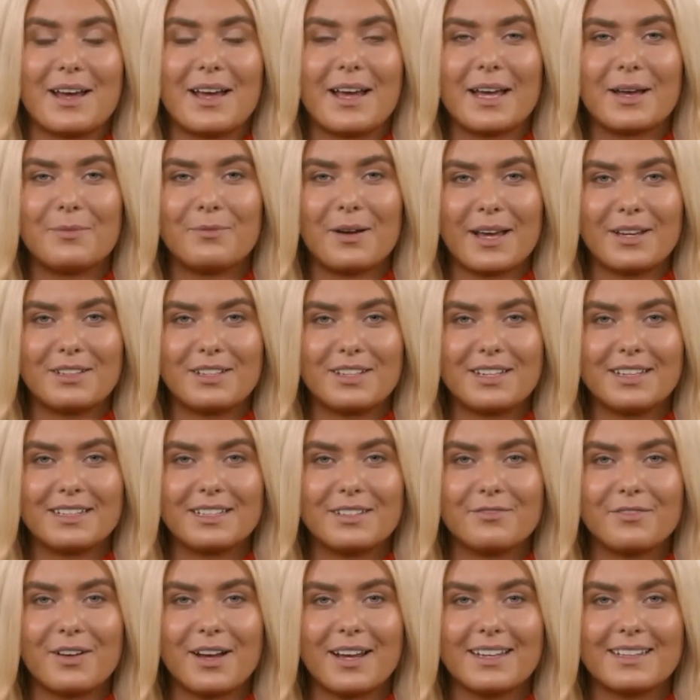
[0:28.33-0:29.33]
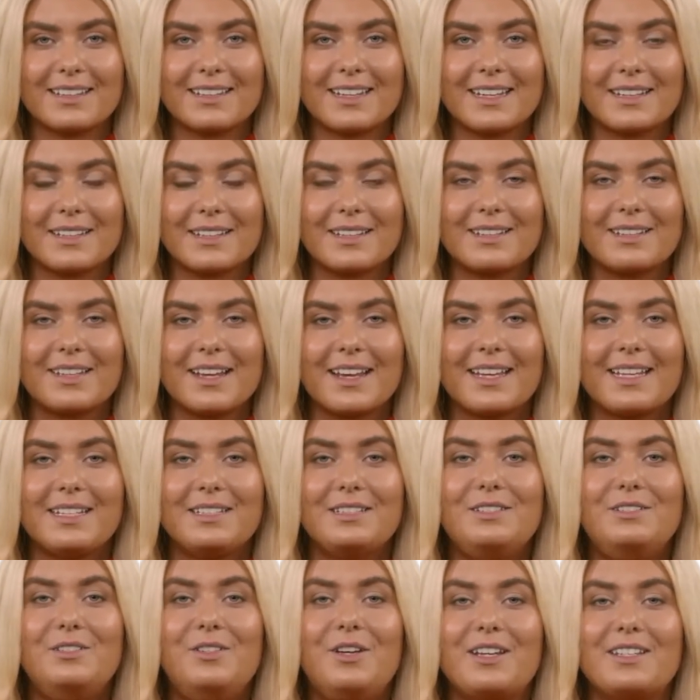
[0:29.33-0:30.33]
Imagine a device that looks like
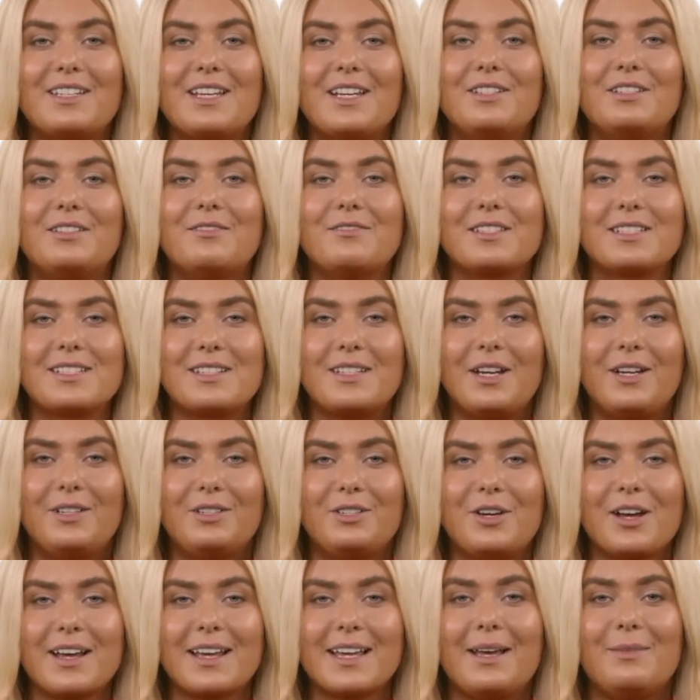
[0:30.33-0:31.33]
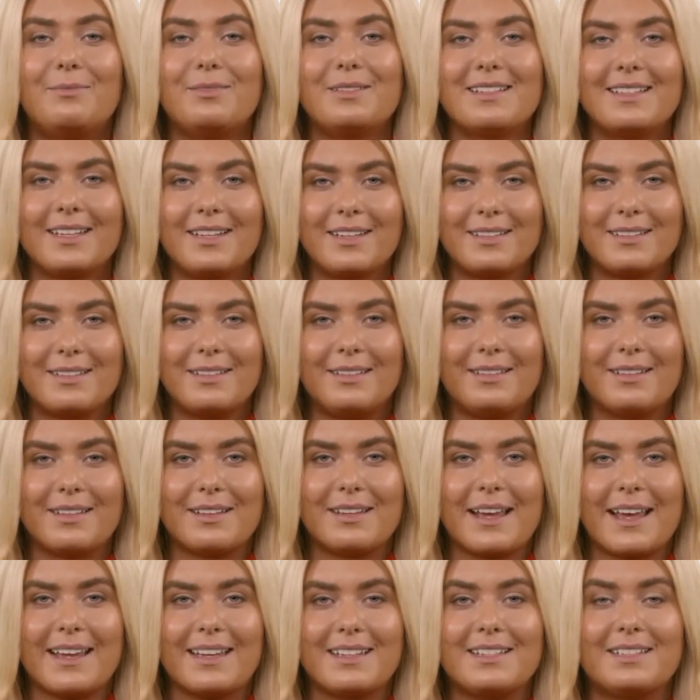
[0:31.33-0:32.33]
it's straight out of a Star Trek episode,
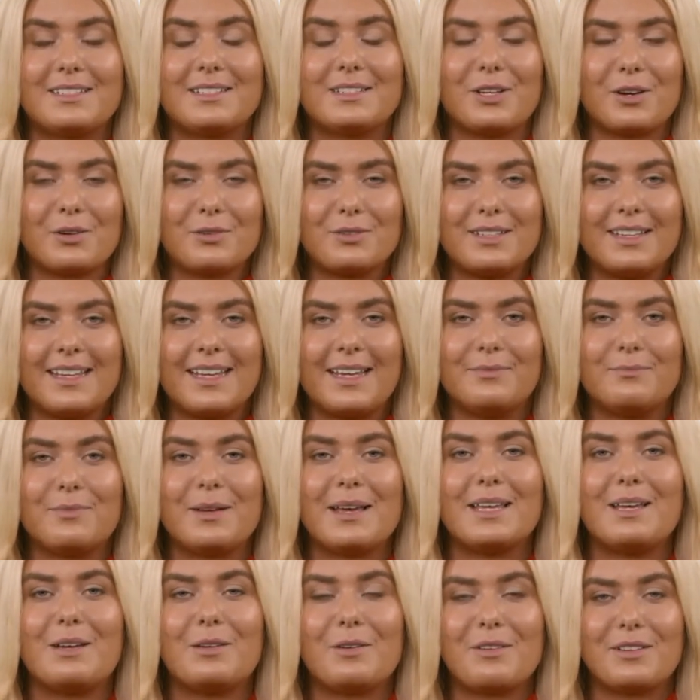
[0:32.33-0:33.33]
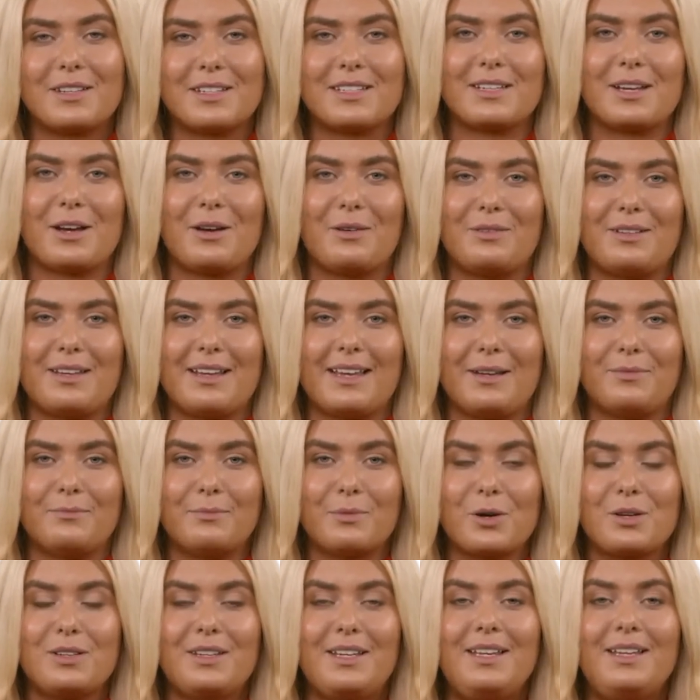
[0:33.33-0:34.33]
like the SculptSkin Mini or the
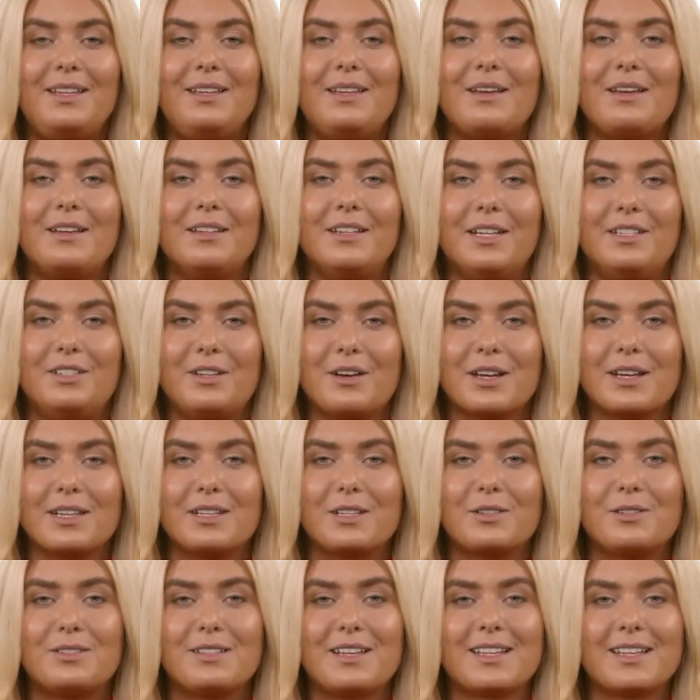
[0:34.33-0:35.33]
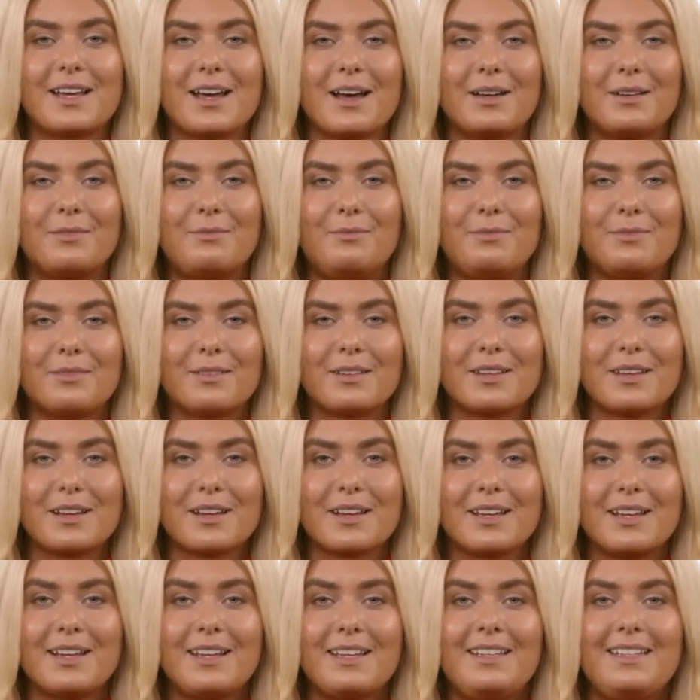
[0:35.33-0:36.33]
SculptSkin Body, that you can use at home.
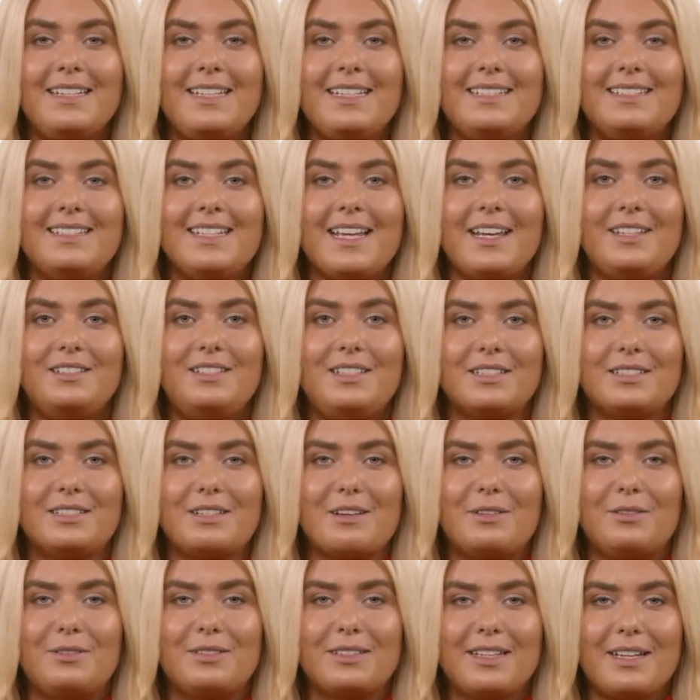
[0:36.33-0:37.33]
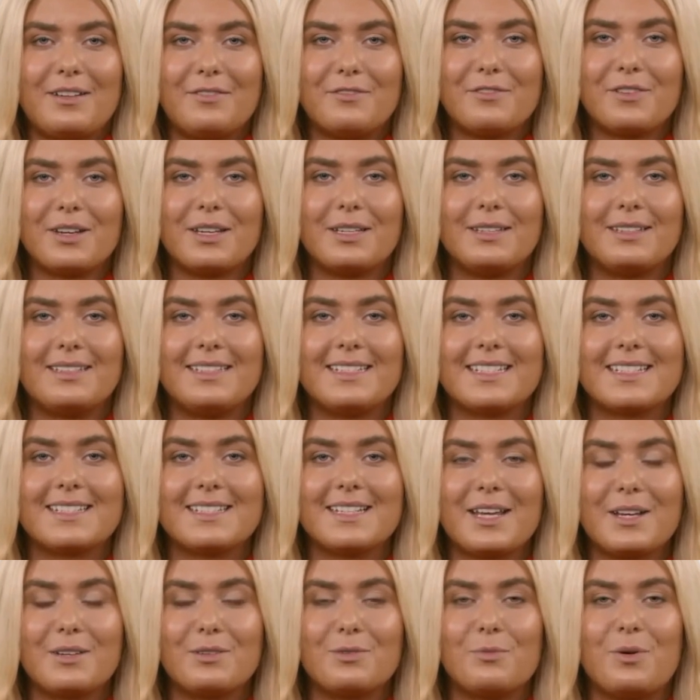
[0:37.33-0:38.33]
These gadgets use low-frequency
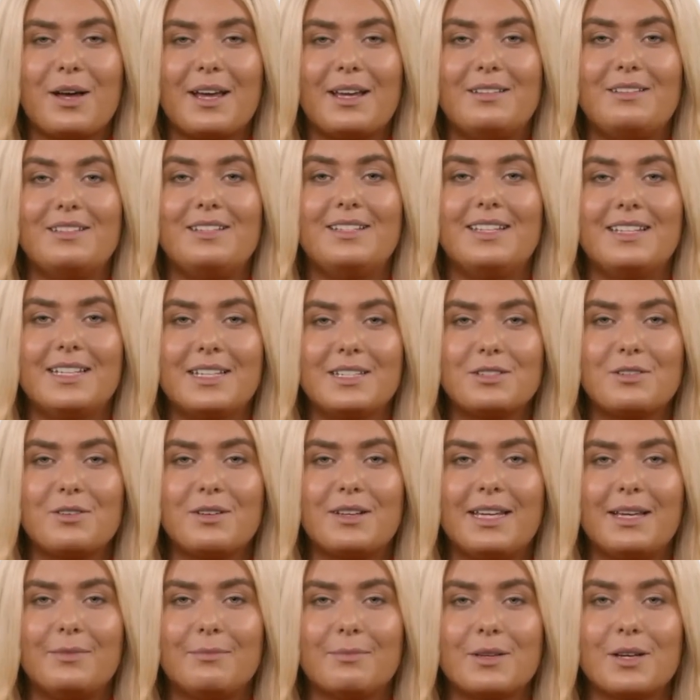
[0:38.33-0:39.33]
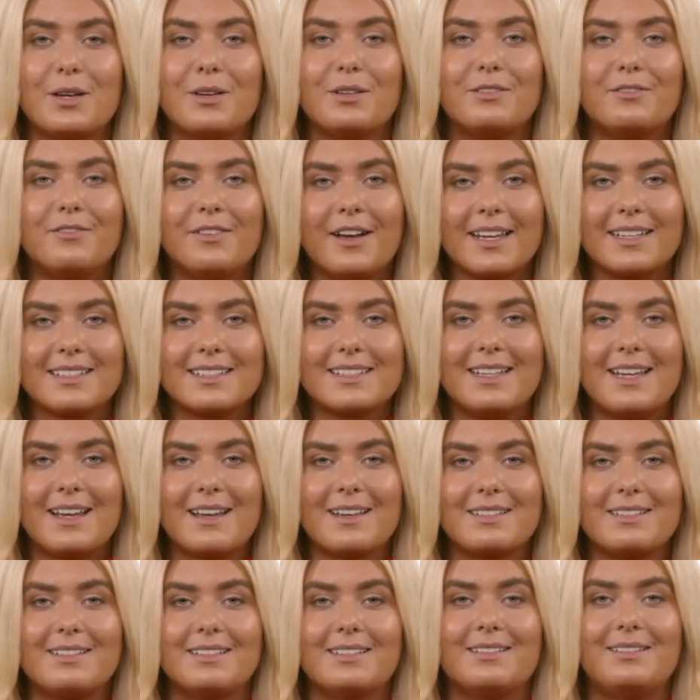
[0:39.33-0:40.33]
sound waves to literally implode fat
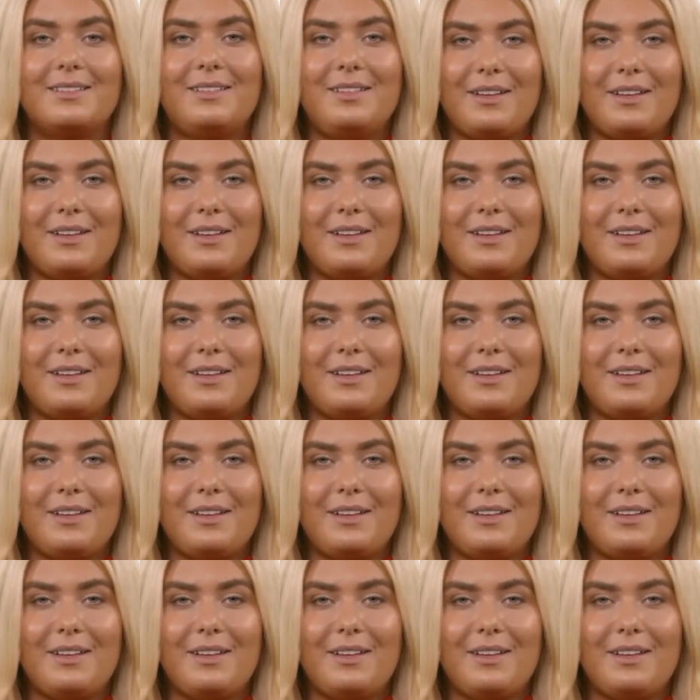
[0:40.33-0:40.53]
cells.